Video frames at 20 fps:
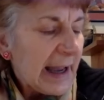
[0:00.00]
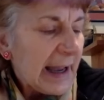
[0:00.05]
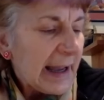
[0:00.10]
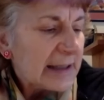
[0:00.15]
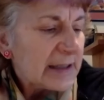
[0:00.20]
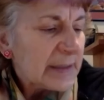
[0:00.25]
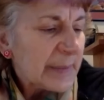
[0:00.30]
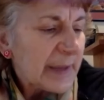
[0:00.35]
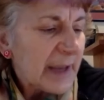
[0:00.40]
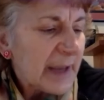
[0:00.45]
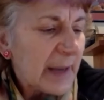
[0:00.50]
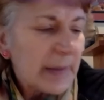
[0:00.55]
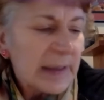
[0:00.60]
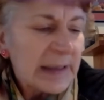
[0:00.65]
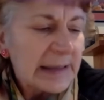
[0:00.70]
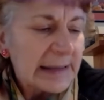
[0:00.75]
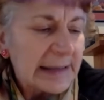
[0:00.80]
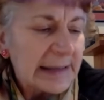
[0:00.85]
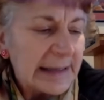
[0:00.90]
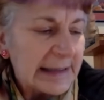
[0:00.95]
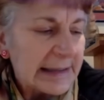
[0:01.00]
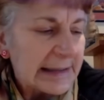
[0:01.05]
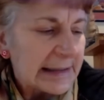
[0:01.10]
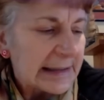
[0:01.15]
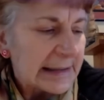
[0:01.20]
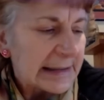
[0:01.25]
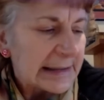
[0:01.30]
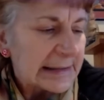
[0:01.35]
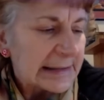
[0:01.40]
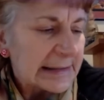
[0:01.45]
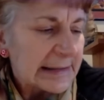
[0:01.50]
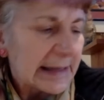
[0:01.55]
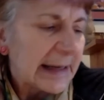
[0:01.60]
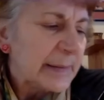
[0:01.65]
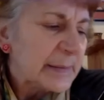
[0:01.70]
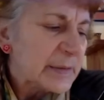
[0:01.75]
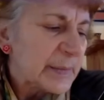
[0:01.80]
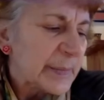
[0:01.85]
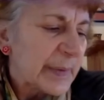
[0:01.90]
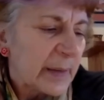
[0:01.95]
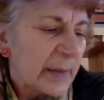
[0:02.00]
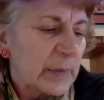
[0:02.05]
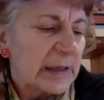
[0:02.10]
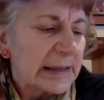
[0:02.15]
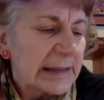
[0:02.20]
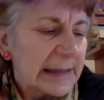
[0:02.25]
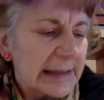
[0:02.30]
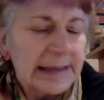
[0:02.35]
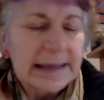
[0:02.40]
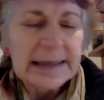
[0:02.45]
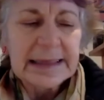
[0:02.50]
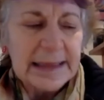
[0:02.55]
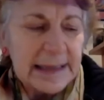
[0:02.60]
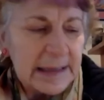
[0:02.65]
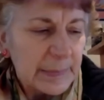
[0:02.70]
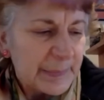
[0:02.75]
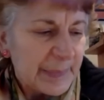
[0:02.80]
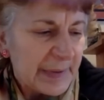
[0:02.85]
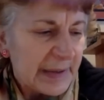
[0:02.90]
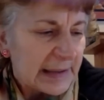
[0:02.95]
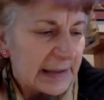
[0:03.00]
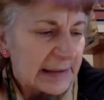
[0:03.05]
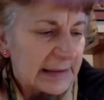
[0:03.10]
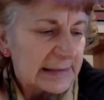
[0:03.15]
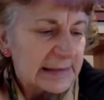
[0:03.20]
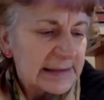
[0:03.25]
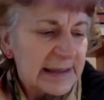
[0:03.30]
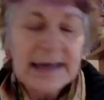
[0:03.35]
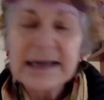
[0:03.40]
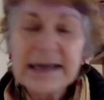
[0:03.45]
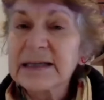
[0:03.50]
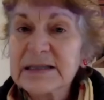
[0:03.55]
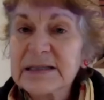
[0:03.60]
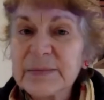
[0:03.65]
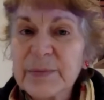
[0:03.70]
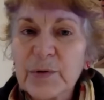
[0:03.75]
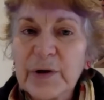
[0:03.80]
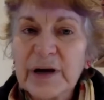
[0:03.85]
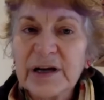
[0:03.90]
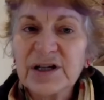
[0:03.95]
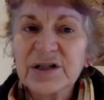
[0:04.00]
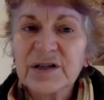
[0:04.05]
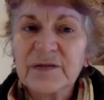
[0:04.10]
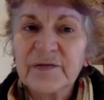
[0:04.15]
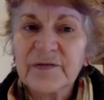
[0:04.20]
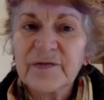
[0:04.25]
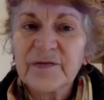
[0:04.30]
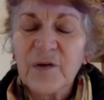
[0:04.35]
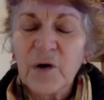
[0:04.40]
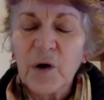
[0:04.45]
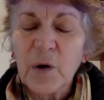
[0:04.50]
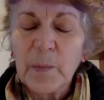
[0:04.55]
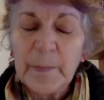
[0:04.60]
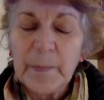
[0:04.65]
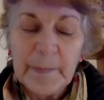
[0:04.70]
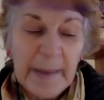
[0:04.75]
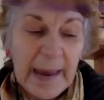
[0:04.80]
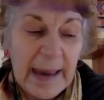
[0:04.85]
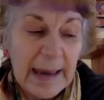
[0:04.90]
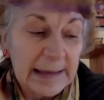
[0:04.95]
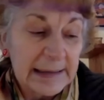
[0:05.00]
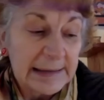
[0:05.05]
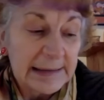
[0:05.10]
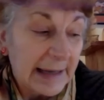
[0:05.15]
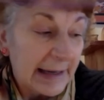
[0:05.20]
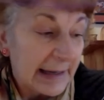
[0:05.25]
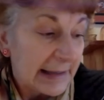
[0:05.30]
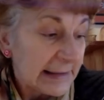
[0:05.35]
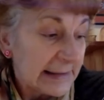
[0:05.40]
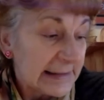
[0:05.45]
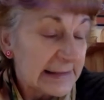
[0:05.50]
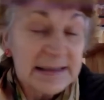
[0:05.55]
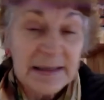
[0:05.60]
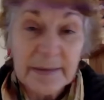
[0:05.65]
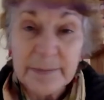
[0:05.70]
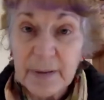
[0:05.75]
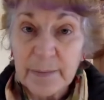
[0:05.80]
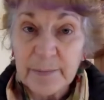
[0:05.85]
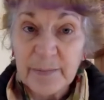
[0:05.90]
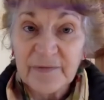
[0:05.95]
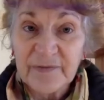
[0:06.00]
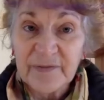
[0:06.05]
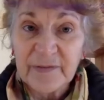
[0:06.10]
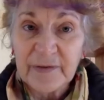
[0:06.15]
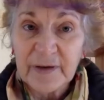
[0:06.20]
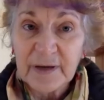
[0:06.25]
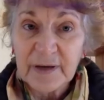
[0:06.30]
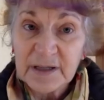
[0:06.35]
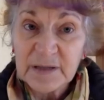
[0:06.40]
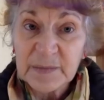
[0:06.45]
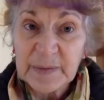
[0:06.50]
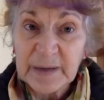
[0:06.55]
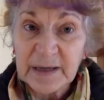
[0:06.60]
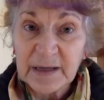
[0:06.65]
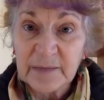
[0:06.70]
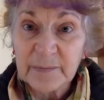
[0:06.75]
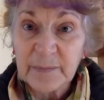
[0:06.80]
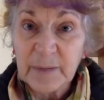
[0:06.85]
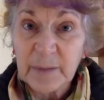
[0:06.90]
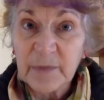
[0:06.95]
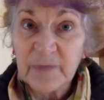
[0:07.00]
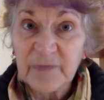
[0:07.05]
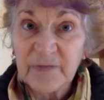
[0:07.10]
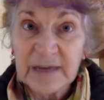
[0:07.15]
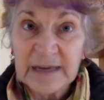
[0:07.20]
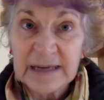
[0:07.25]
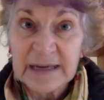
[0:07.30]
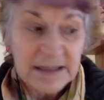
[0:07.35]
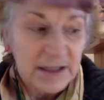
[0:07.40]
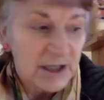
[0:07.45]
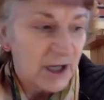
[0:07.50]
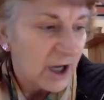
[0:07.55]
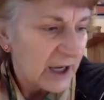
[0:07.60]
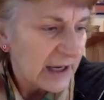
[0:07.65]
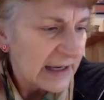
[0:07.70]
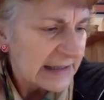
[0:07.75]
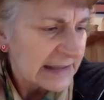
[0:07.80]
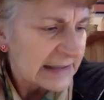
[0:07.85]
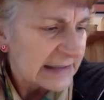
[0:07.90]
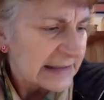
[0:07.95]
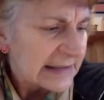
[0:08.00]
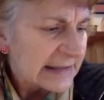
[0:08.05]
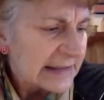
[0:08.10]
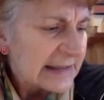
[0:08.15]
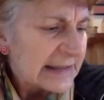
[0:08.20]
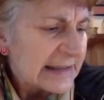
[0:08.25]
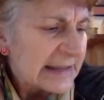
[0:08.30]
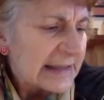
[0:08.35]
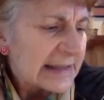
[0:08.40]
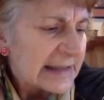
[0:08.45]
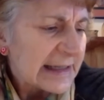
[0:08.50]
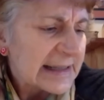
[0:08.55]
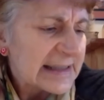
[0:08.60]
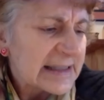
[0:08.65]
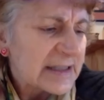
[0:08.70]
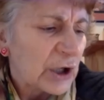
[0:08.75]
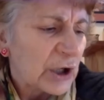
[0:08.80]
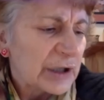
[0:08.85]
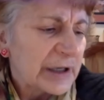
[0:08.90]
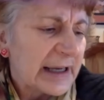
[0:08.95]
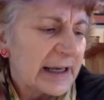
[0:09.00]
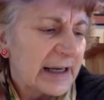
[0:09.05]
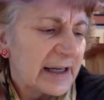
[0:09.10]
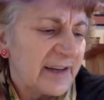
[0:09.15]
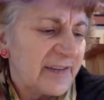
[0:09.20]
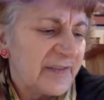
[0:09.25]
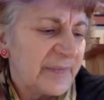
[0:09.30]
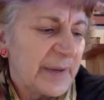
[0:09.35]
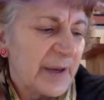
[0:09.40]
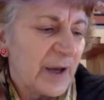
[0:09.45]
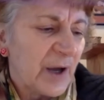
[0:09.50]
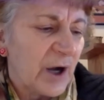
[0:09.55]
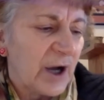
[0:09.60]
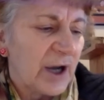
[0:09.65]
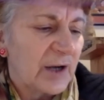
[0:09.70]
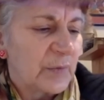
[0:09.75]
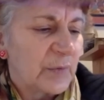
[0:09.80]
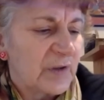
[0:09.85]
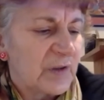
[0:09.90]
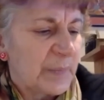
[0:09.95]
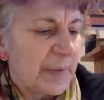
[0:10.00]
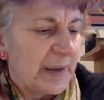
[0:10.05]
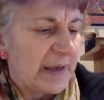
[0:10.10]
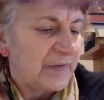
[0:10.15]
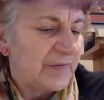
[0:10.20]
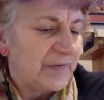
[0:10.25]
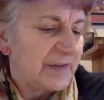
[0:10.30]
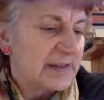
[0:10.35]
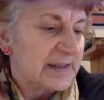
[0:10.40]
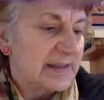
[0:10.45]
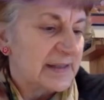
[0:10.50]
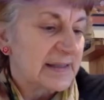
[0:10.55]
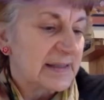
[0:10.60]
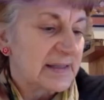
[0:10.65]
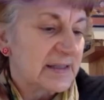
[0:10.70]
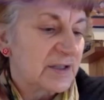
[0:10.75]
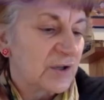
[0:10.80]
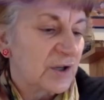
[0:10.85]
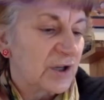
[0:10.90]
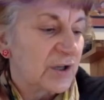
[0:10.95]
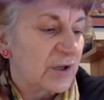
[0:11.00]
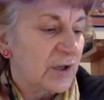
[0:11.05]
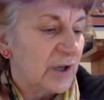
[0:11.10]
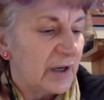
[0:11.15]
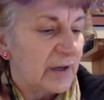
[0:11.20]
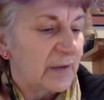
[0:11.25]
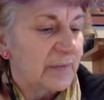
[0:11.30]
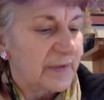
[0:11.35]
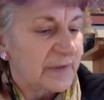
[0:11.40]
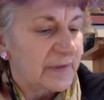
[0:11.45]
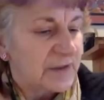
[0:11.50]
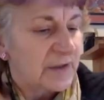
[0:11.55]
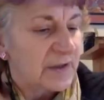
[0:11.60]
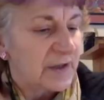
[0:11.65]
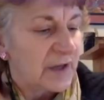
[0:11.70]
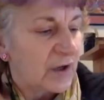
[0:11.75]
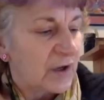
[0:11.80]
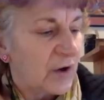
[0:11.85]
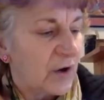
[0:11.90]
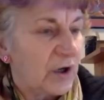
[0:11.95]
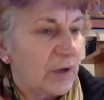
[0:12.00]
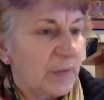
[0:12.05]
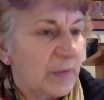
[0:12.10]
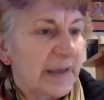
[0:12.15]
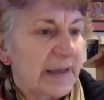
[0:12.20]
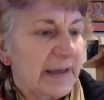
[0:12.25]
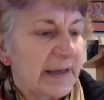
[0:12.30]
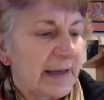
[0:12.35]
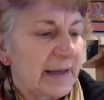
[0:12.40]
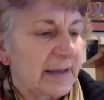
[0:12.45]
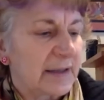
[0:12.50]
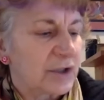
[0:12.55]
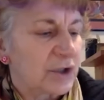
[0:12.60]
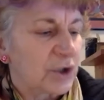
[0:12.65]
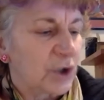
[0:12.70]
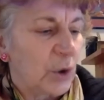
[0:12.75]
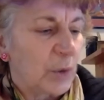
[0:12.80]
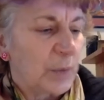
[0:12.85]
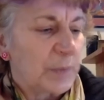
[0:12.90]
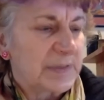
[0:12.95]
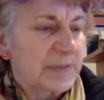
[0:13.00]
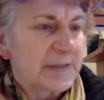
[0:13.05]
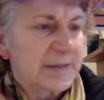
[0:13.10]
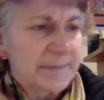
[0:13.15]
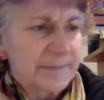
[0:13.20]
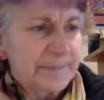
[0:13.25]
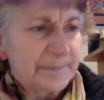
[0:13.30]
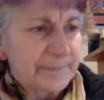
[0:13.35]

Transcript: and to become a leader, aim to become a leader, think big, take inspiration from Helen Haines, the independent member for Indi. Let's not get left behind with benefits to the economy and jobs.